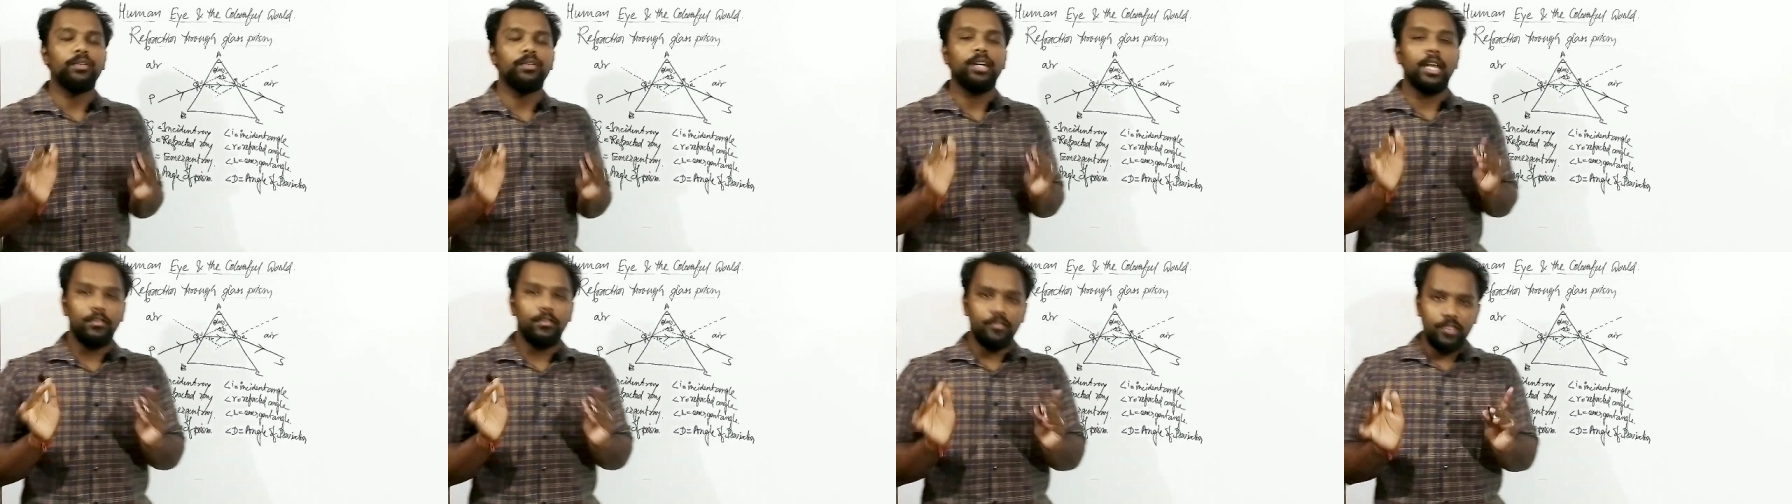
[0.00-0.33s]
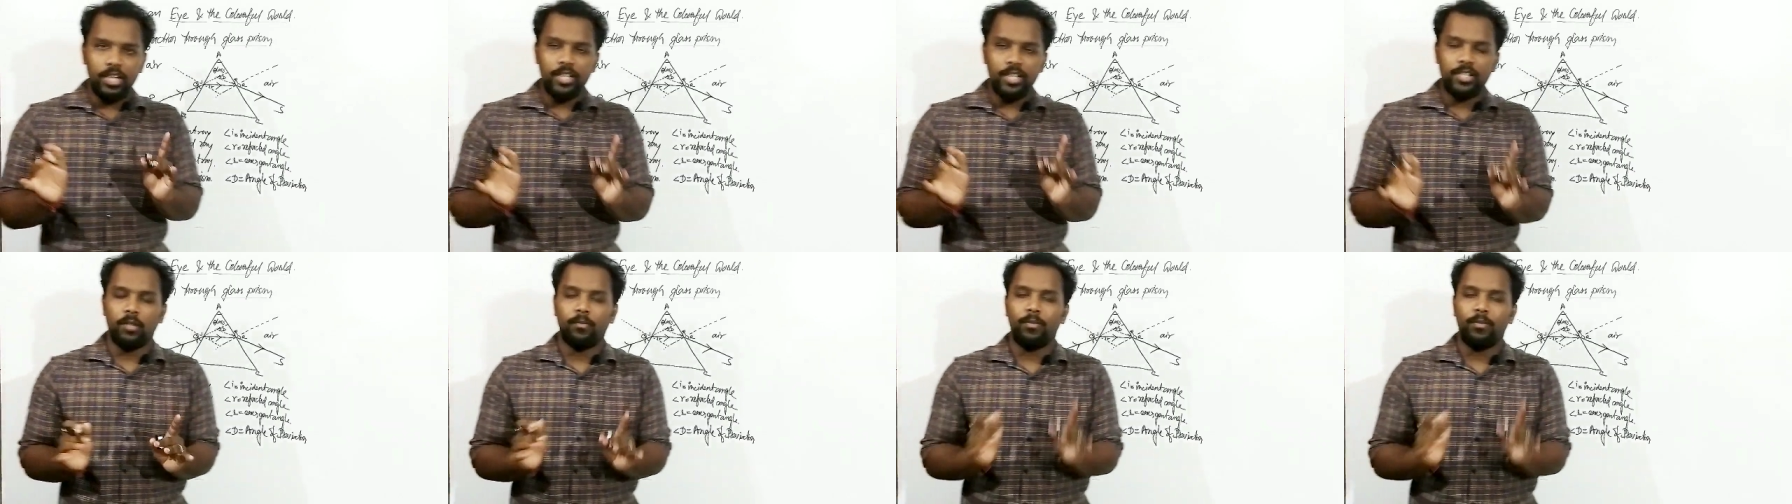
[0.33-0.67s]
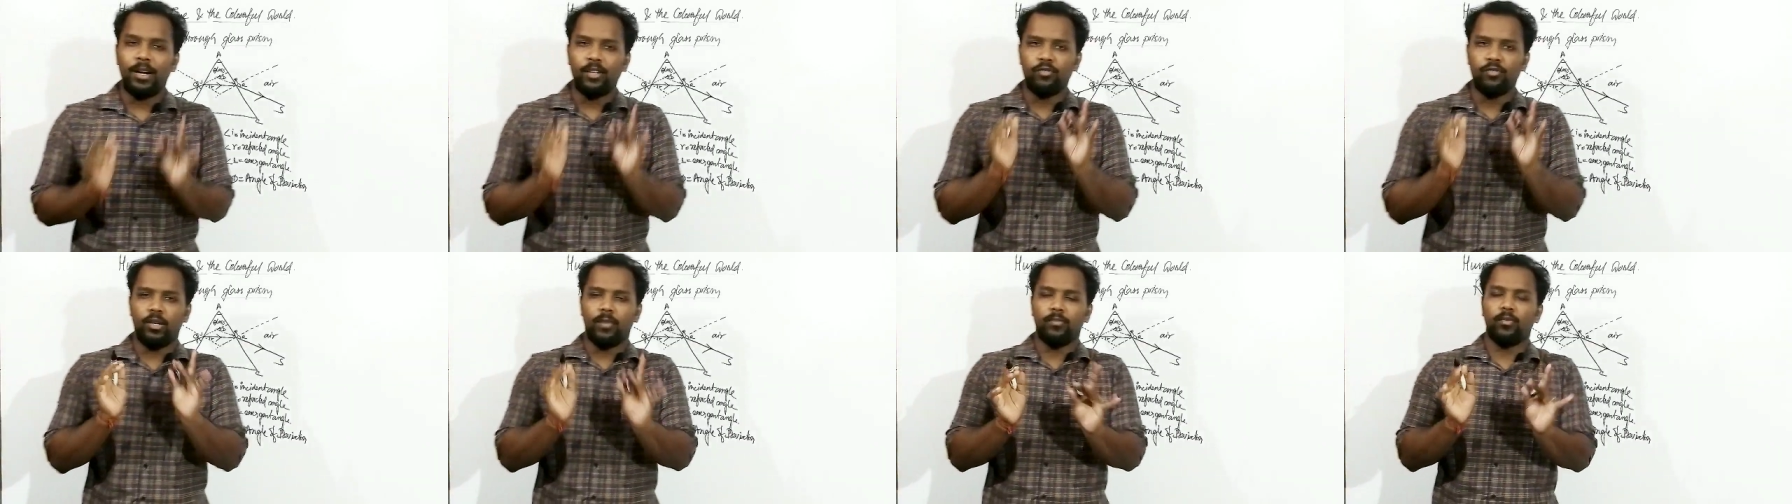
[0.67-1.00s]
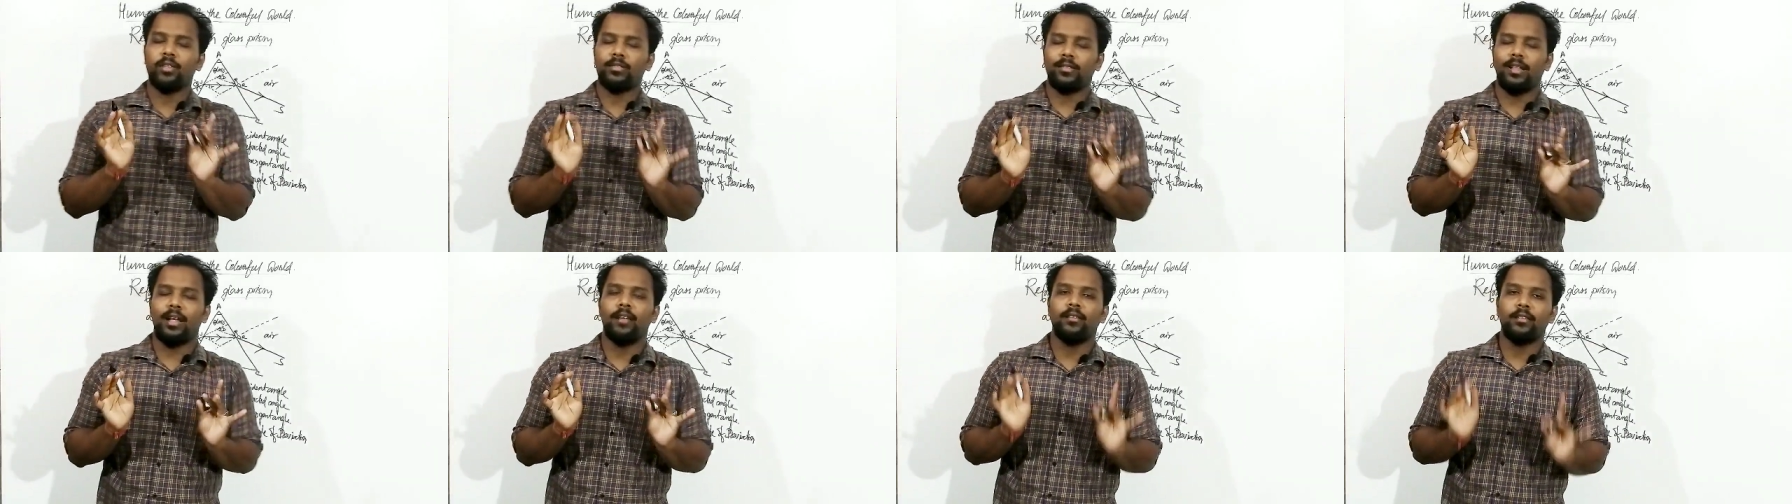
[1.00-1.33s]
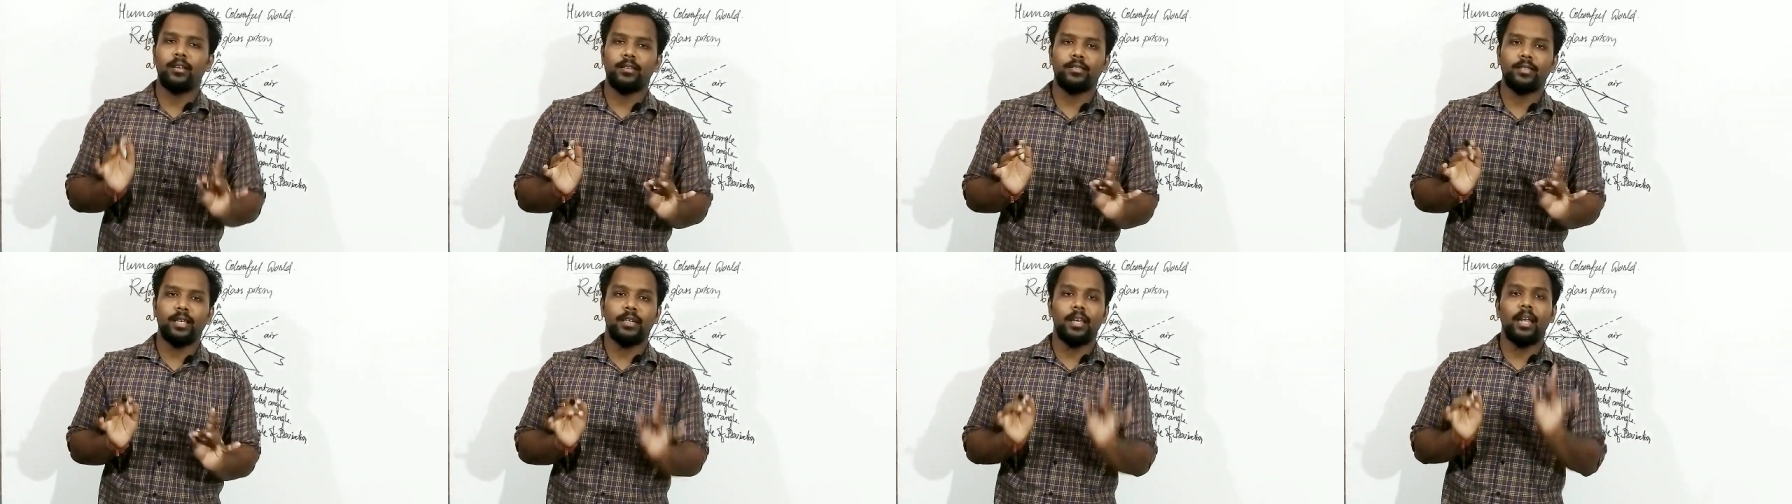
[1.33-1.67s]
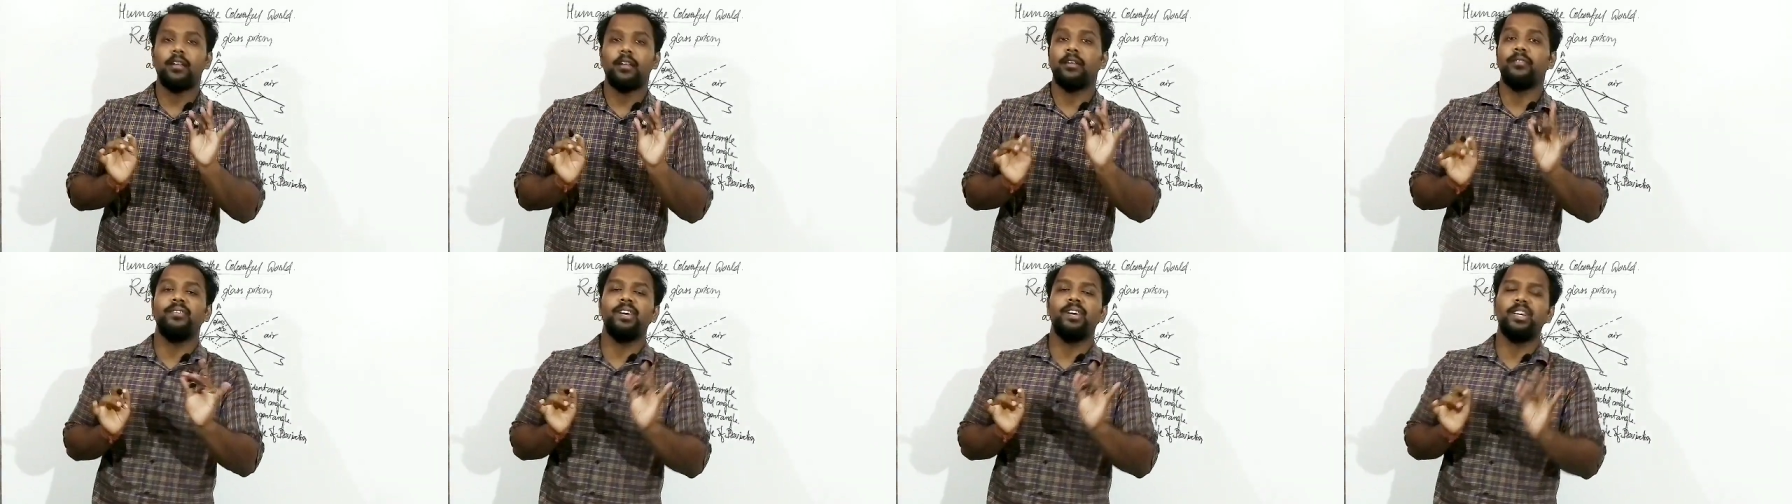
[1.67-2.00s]
deviation. First, you have to actually understand the
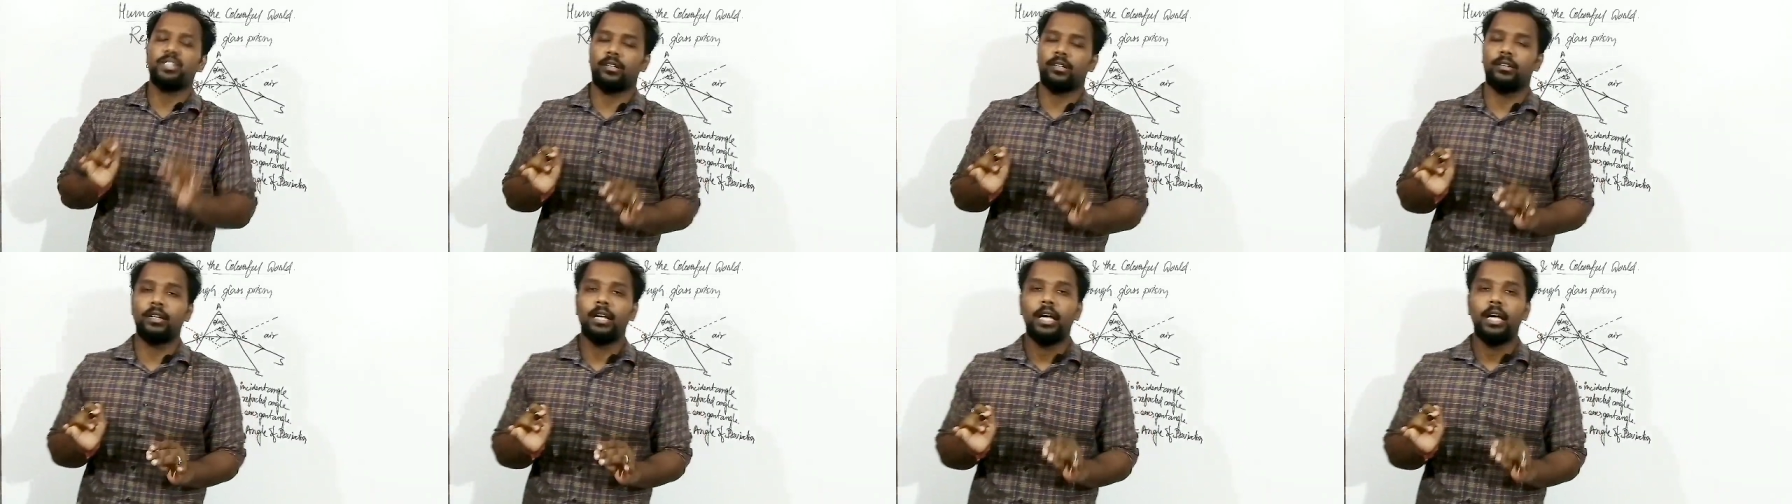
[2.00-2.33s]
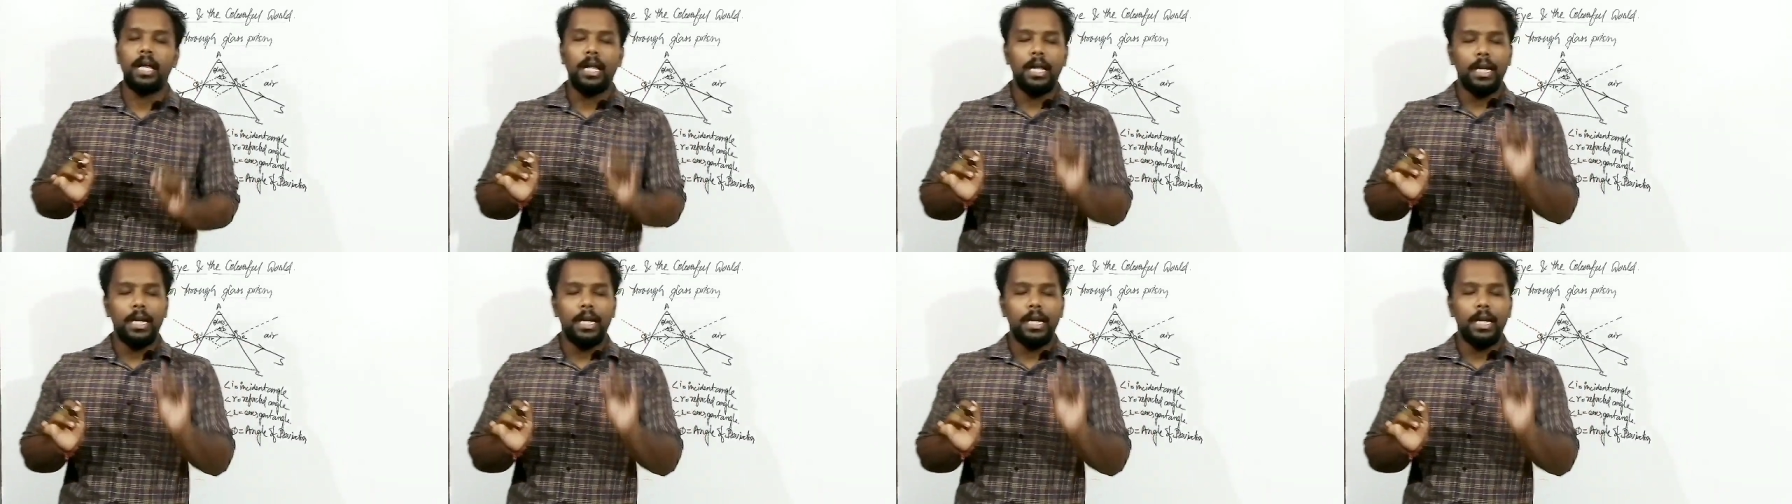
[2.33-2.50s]
deviation.